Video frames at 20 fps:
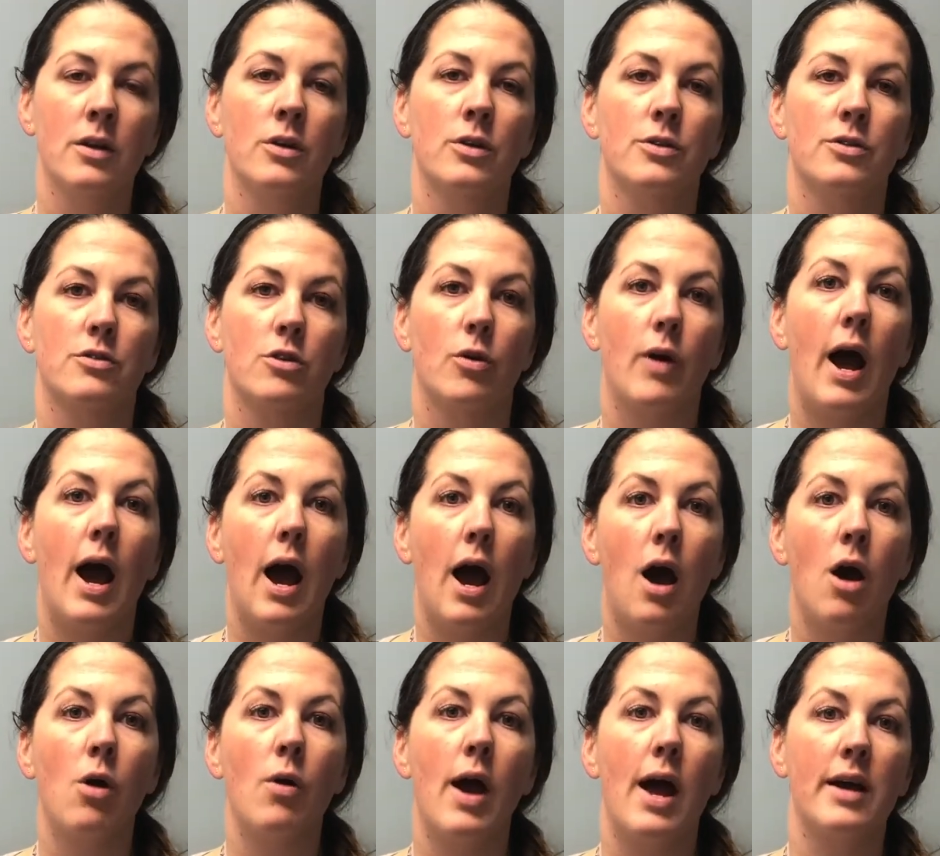So
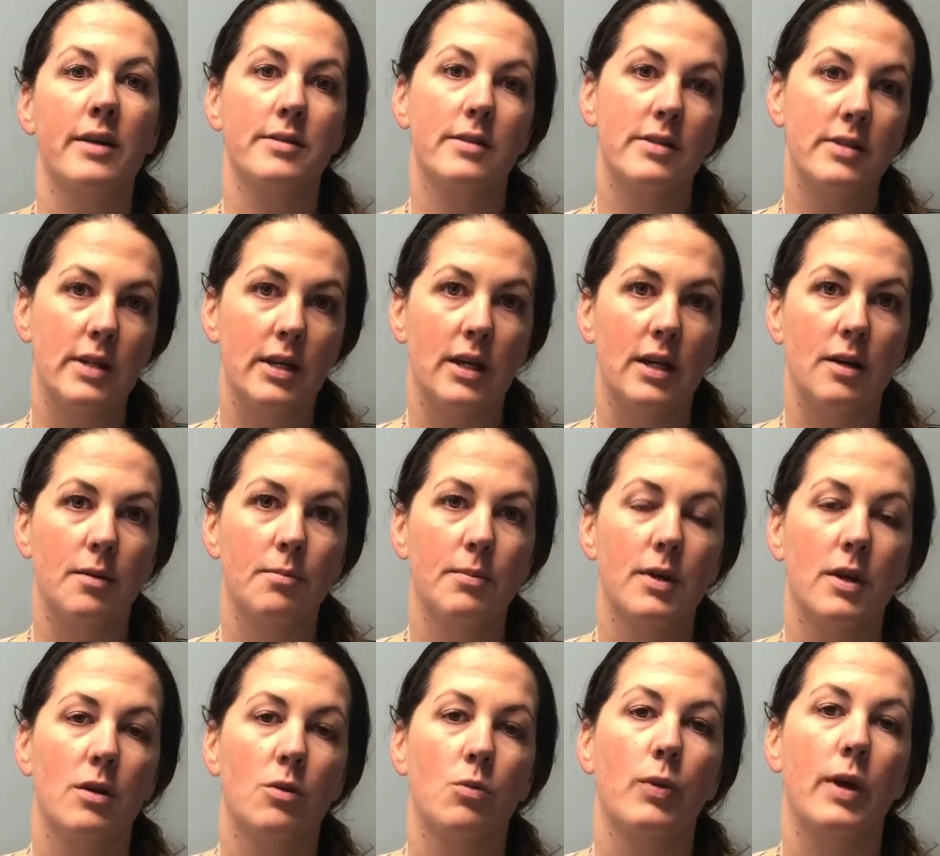how, as a team,
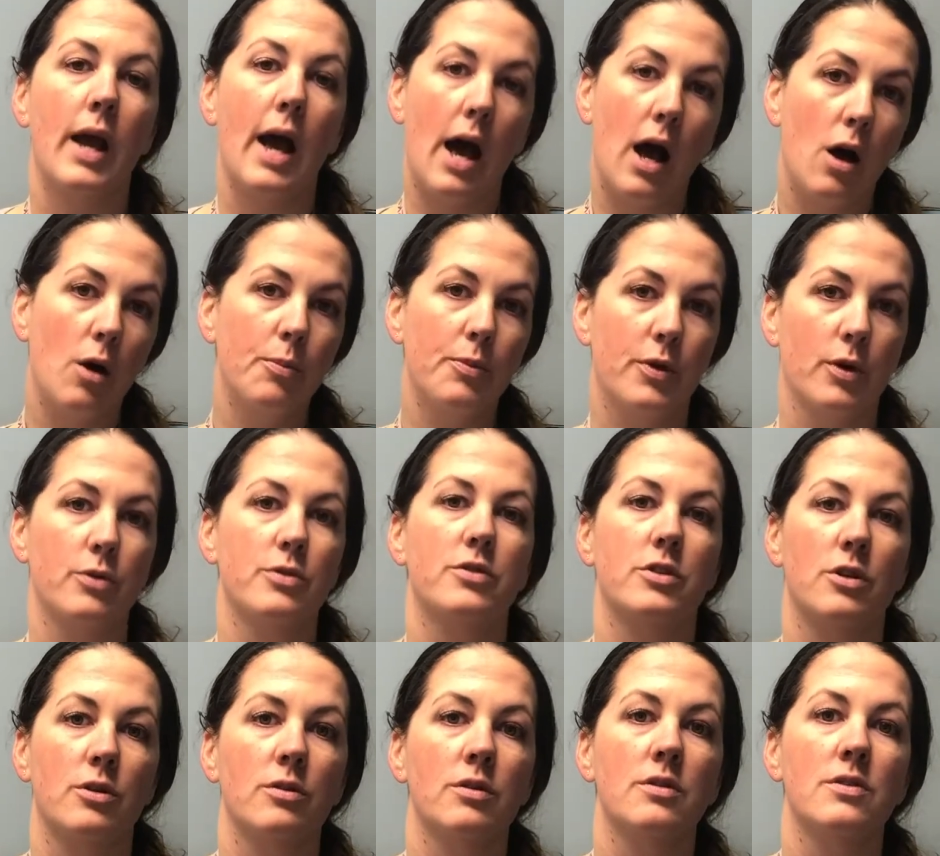can we help those
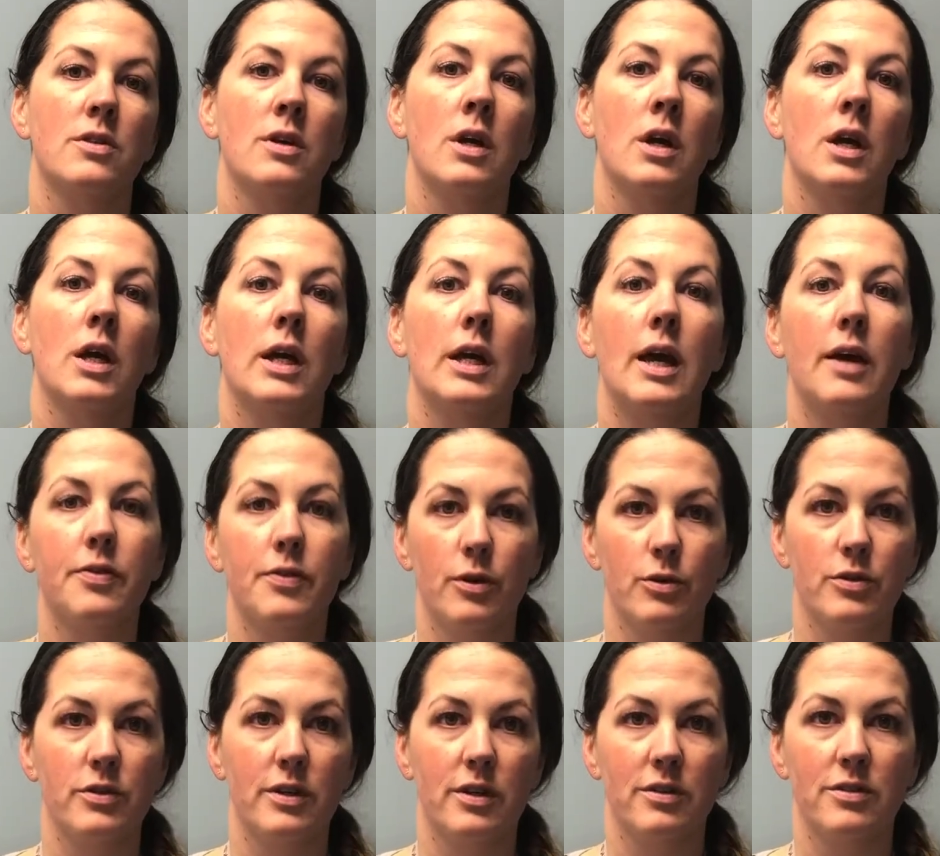students get those
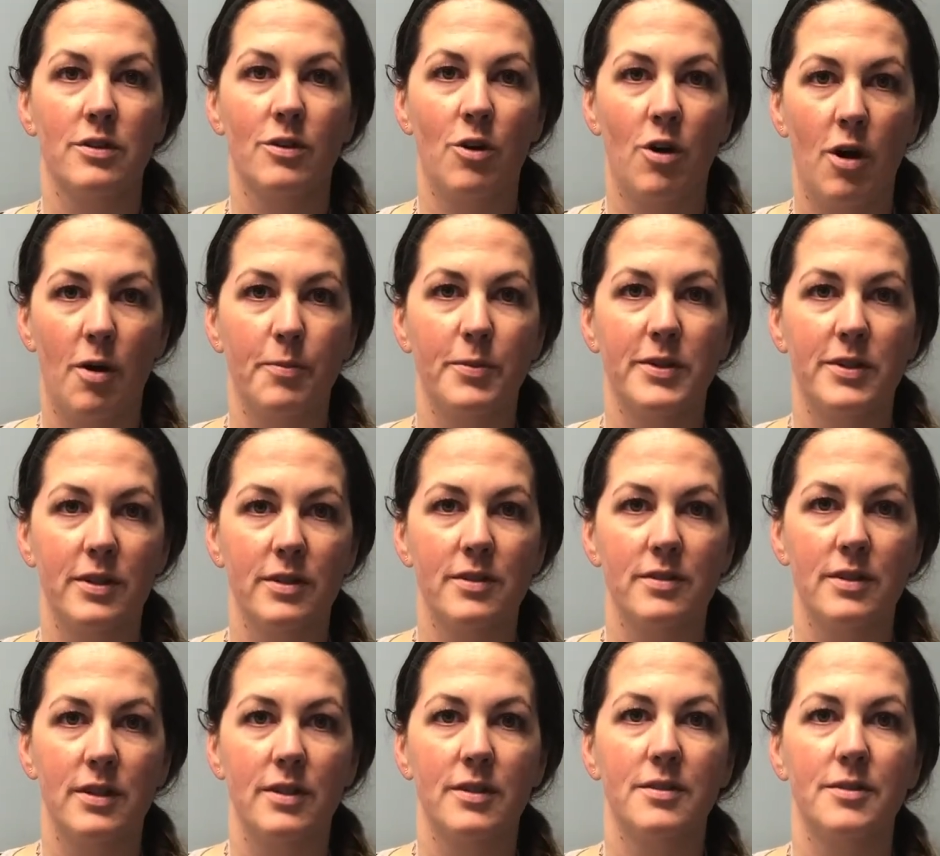skills and
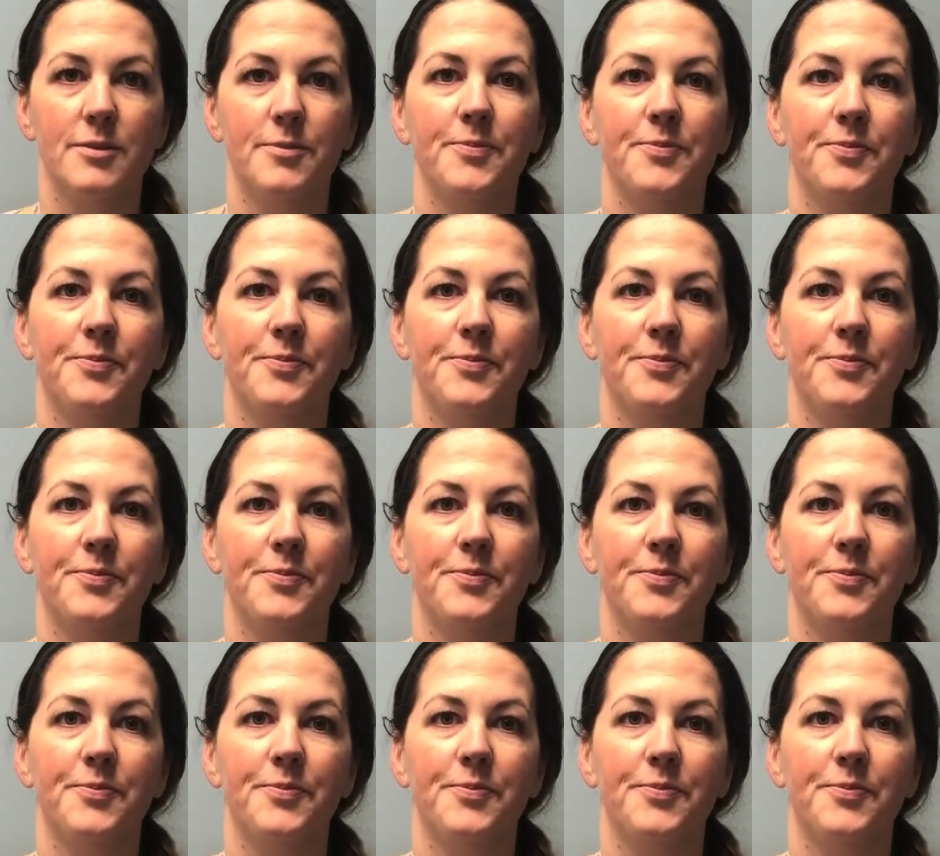competencies?